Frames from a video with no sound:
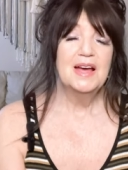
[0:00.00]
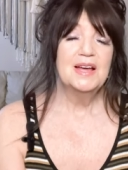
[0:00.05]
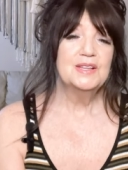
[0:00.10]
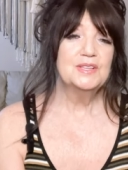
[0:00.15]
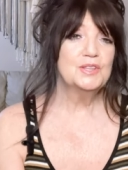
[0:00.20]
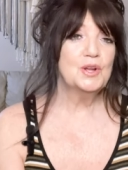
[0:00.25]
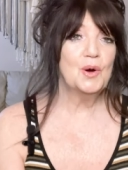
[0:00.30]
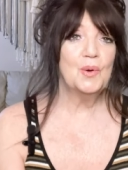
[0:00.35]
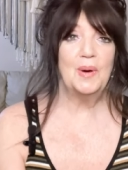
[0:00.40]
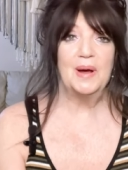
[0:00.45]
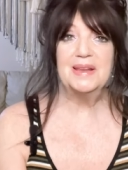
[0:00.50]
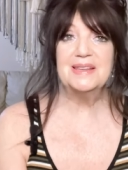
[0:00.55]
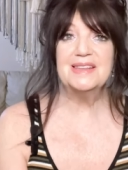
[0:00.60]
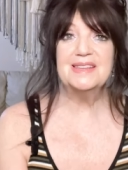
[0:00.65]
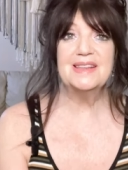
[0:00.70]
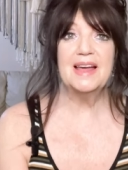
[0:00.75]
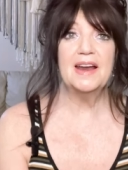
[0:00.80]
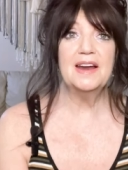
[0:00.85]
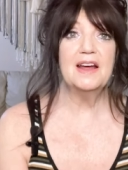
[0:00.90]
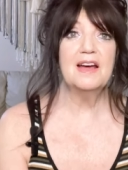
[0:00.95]
So
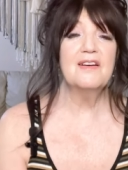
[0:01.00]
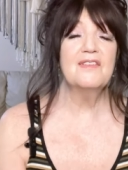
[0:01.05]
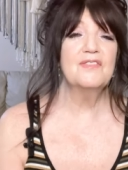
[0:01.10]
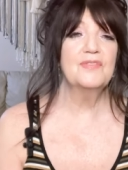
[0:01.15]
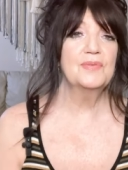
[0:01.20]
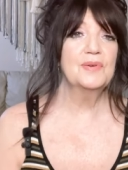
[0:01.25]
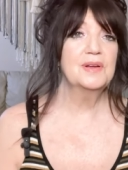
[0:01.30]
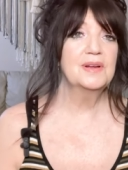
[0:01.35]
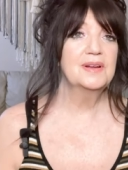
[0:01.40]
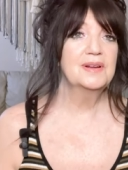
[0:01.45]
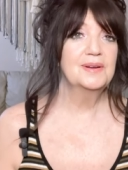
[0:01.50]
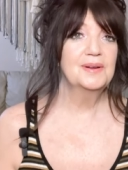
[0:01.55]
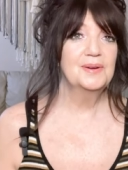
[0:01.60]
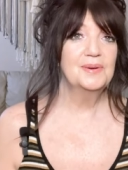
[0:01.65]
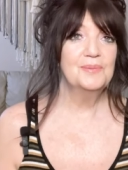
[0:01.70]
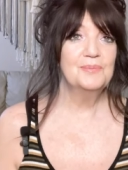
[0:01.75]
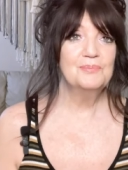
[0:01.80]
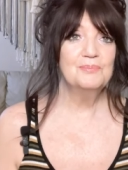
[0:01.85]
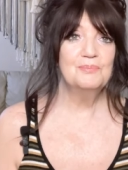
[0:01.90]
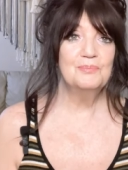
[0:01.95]
instead of
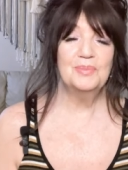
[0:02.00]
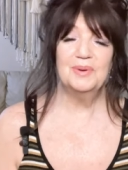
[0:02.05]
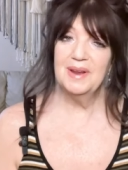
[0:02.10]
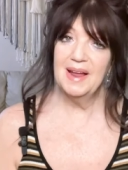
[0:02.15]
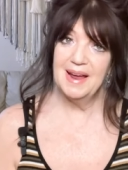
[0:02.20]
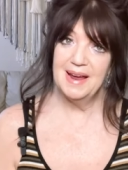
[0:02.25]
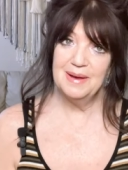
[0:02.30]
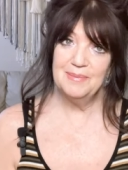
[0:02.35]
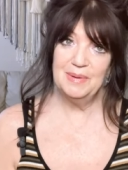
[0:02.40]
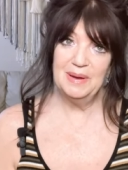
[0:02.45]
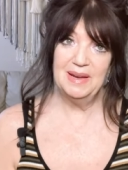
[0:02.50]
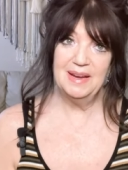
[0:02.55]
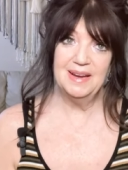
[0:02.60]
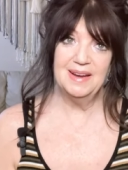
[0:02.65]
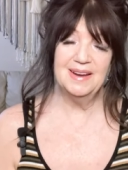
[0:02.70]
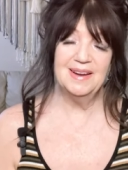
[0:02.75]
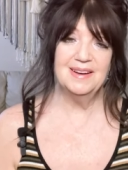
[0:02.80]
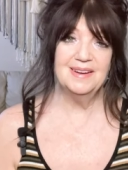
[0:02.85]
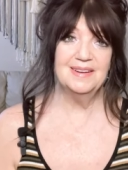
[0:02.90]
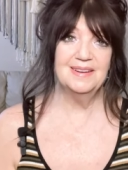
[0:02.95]

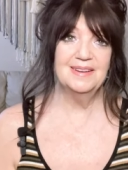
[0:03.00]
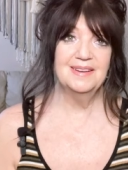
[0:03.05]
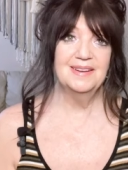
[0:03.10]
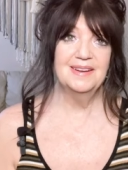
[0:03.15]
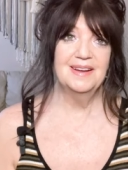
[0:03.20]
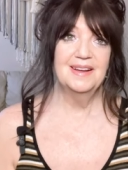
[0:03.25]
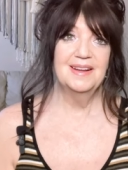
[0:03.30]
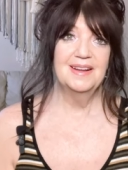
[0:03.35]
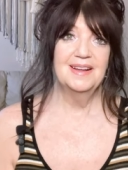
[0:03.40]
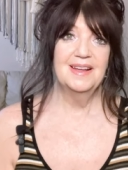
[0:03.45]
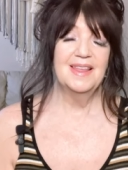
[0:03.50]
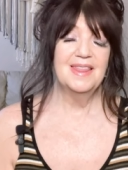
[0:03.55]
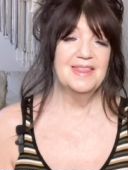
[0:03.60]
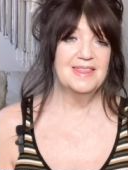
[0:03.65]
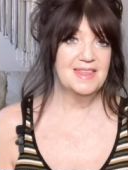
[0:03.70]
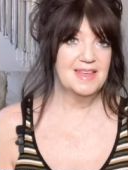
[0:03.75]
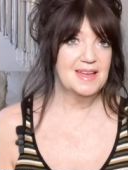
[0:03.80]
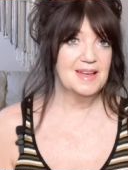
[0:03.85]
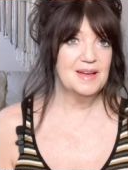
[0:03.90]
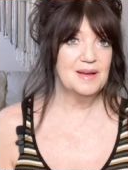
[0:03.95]
blaming
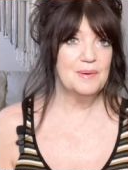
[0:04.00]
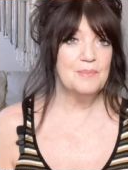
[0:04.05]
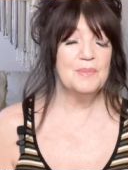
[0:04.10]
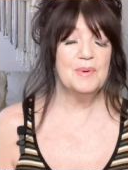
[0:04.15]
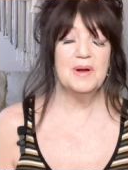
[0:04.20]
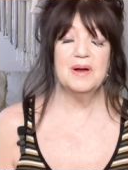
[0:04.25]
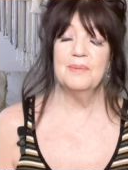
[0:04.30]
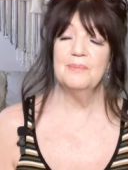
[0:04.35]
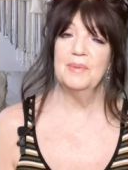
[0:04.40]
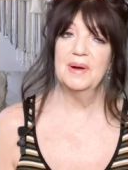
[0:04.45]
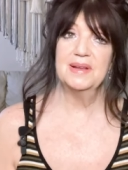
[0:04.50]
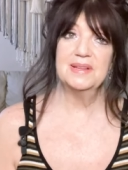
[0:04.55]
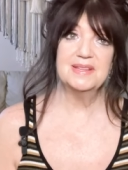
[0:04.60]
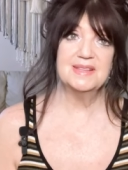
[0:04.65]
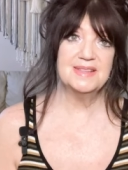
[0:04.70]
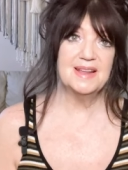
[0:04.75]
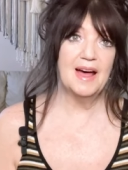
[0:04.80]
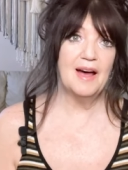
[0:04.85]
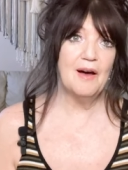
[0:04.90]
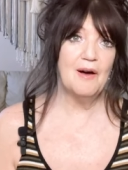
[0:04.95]
them,
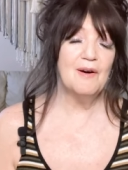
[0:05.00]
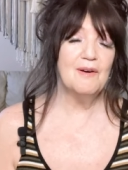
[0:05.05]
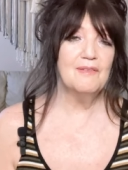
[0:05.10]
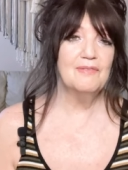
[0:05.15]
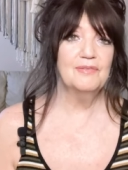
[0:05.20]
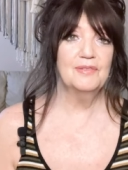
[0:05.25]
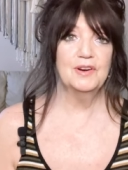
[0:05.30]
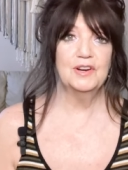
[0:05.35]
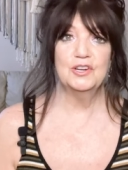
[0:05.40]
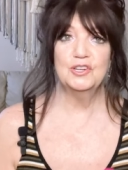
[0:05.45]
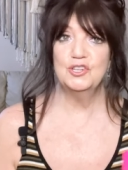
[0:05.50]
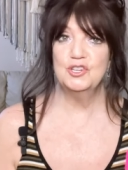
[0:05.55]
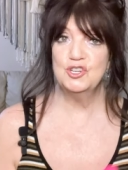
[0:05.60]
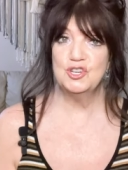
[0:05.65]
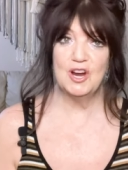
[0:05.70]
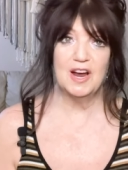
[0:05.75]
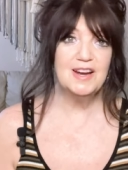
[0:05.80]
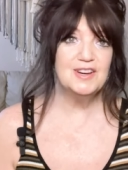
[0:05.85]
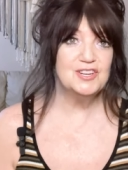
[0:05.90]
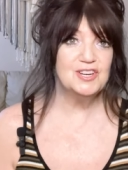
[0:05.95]
myself,
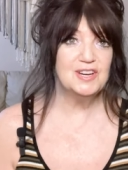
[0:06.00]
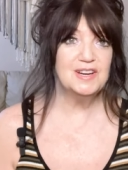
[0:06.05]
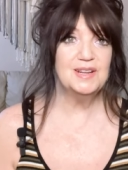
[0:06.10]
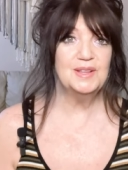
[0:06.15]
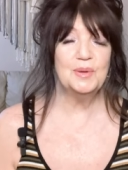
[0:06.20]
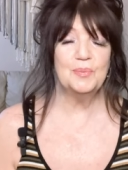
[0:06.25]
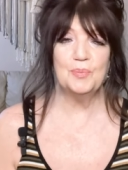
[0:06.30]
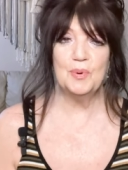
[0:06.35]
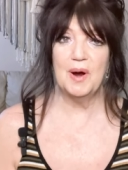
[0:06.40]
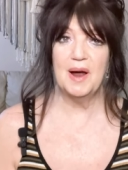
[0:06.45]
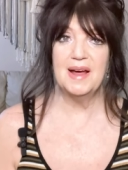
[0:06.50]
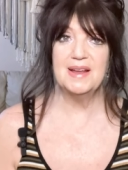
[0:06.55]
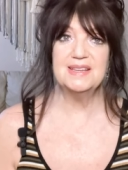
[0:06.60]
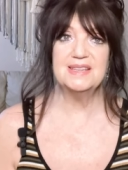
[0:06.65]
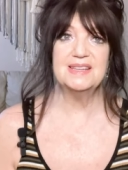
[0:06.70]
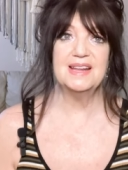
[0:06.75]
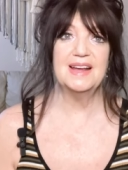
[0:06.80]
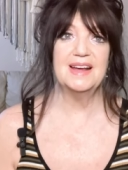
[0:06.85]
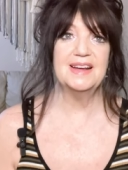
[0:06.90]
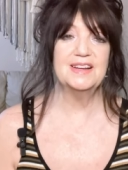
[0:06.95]
judging the
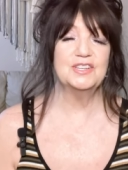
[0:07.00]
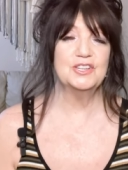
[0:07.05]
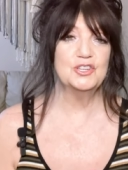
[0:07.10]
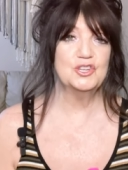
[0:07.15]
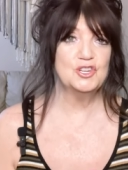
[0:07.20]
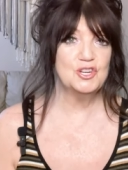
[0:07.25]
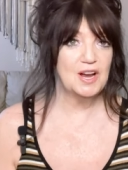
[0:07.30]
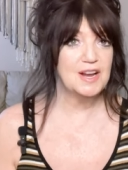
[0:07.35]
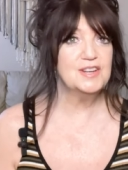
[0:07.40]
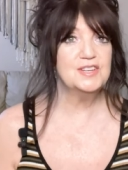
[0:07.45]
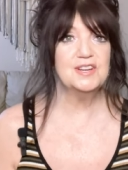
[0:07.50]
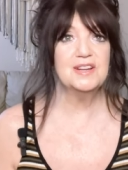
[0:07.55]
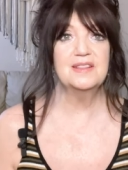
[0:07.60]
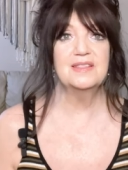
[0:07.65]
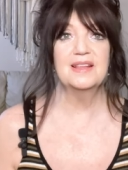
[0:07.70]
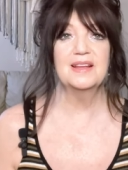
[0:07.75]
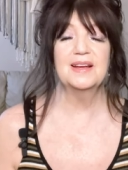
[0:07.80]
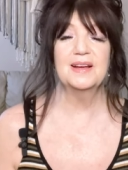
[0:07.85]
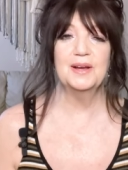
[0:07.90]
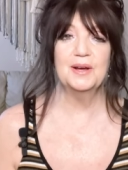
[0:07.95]
process, judging
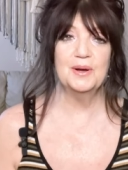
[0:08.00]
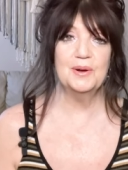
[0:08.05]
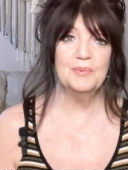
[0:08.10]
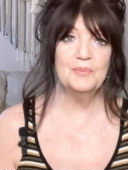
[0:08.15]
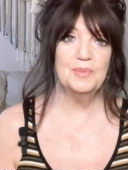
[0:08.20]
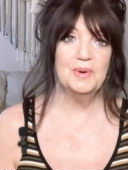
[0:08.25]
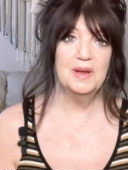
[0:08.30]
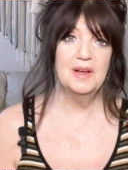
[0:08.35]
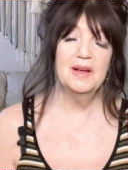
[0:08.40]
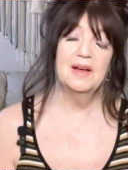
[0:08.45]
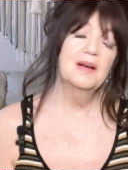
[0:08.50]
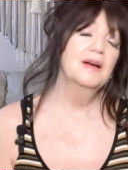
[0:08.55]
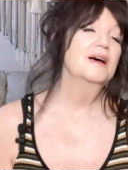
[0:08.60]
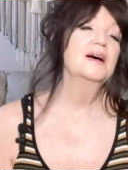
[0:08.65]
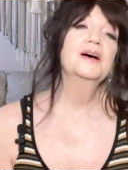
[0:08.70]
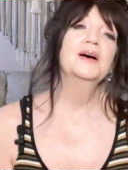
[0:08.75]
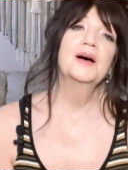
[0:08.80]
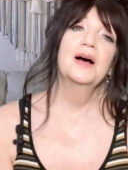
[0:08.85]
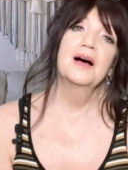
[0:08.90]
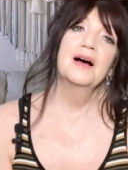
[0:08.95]
them,
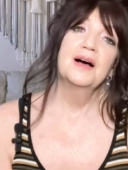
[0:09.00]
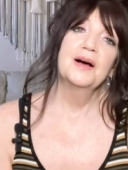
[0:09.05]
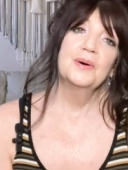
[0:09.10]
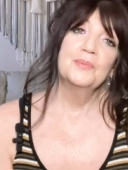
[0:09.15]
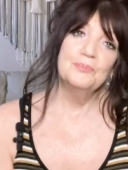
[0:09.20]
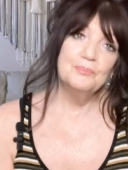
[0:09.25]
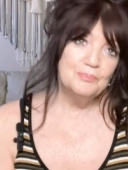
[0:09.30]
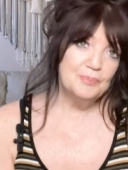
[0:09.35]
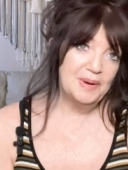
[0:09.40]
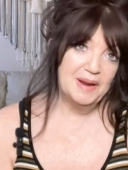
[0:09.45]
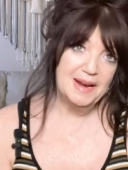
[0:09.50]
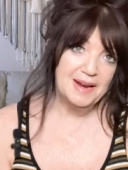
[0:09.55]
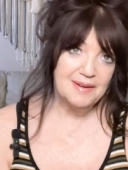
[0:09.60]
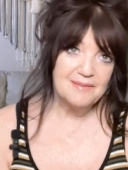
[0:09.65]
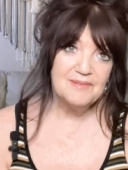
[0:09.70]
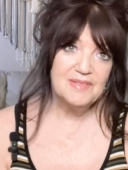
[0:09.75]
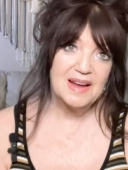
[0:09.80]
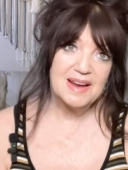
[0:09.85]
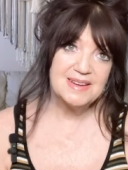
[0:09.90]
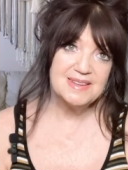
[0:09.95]
being a
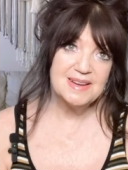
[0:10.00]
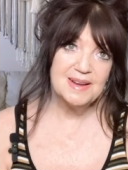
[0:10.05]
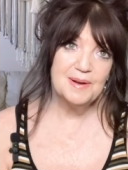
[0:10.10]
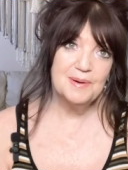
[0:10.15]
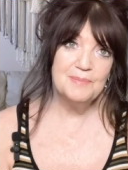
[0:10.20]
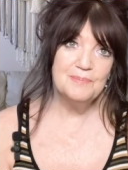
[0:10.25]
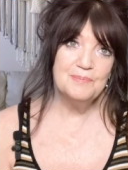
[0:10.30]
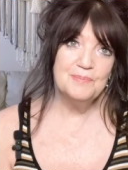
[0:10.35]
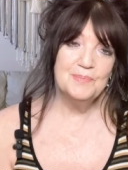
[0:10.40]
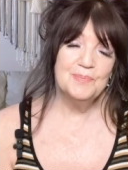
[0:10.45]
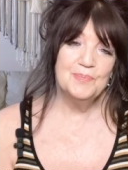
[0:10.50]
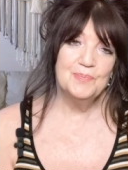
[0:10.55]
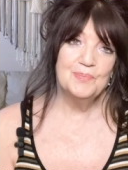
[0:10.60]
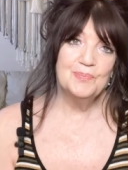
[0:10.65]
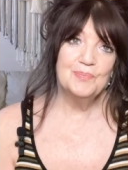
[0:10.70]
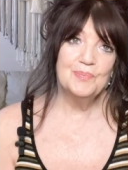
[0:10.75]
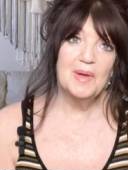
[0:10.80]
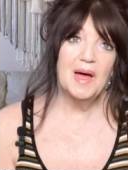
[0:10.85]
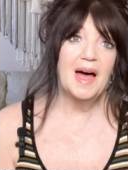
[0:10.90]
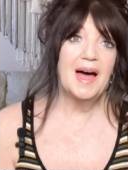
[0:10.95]
victim,
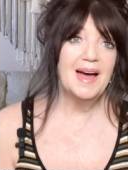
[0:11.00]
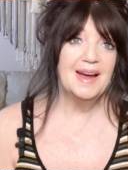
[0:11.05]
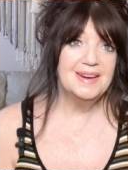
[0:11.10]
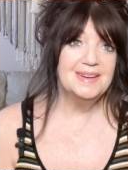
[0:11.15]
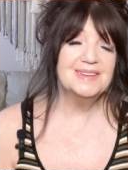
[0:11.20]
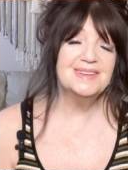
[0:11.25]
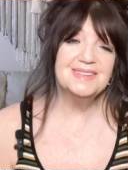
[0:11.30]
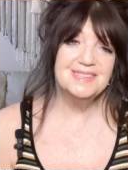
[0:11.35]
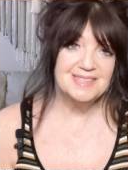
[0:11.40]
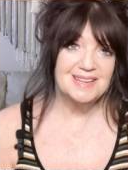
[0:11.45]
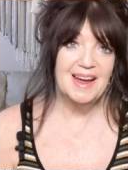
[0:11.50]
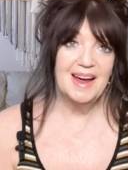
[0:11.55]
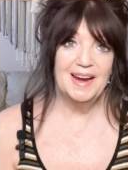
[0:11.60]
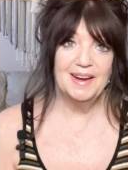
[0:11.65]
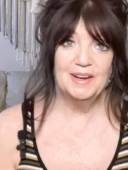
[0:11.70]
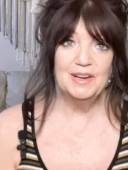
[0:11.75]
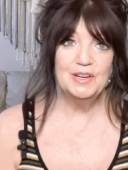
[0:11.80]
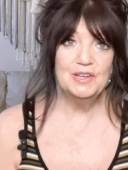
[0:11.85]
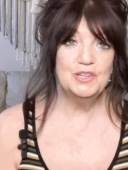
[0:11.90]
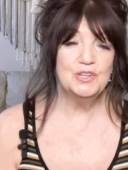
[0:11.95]
I
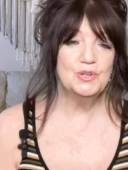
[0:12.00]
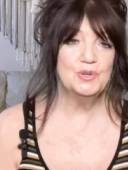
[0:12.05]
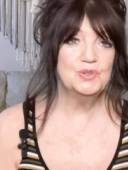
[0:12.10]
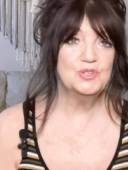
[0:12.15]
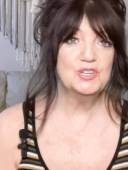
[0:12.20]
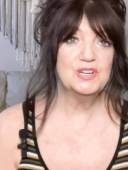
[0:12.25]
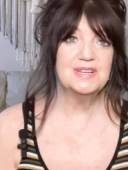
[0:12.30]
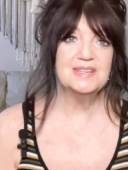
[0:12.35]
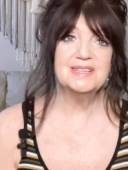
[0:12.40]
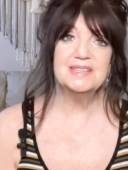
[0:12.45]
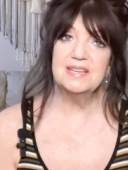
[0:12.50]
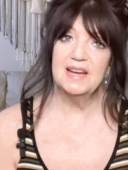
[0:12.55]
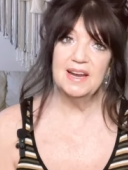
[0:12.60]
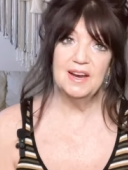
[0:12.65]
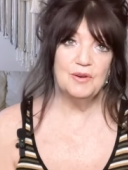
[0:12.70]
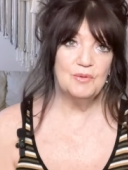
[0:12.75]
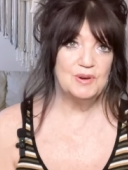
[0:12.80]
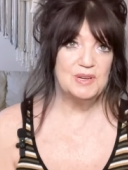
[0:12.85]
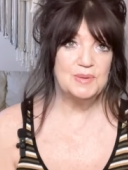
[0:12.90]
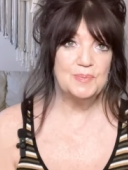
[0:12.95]
decided to just
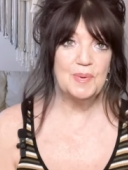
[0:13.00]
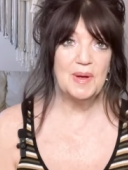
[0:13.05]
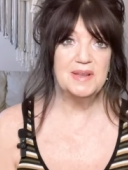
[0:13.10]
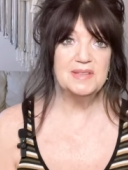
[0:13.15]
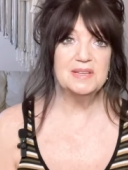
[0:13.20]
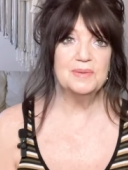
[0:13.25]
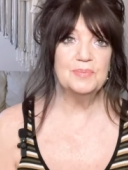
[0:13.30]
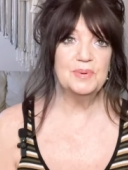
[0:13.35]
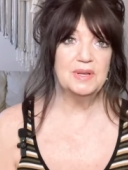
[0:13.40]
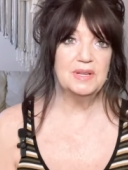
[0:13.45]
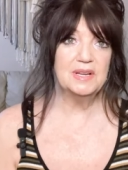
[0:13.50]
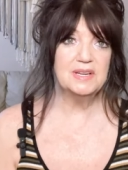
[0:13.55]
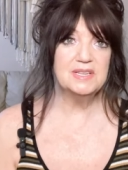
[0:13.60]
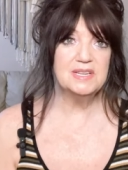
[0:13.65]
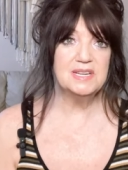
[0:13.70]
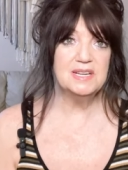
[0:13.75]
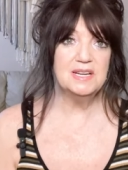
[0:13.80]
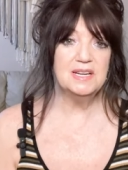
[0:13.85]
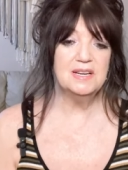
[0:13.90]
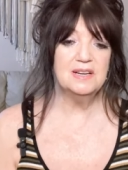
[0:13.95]
take
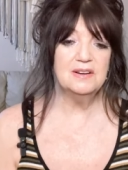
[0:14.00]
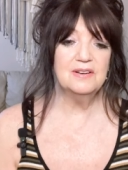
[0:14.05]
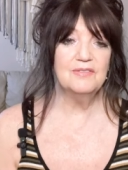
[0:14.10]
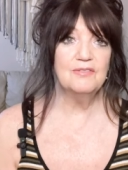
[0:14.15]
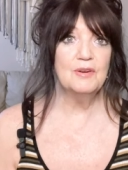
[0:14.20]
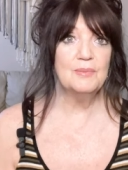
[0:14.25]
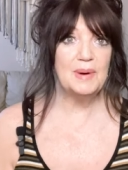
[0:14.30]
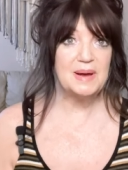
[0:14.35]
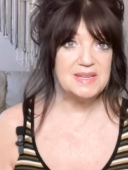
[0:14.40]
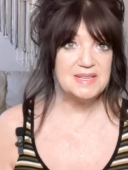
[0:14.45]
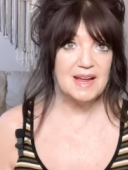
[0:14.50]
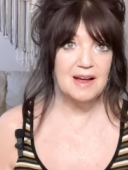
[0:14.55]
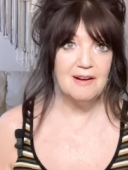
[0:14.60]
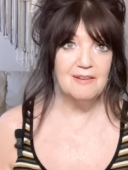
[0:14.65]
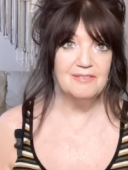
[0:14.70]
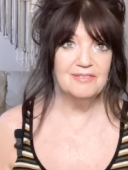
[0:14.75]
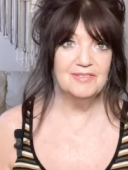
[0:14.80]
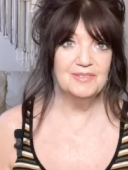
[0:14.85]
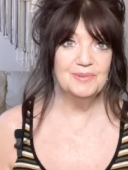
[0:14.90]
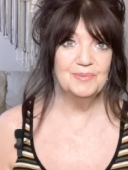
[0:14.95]
responsibility for myself.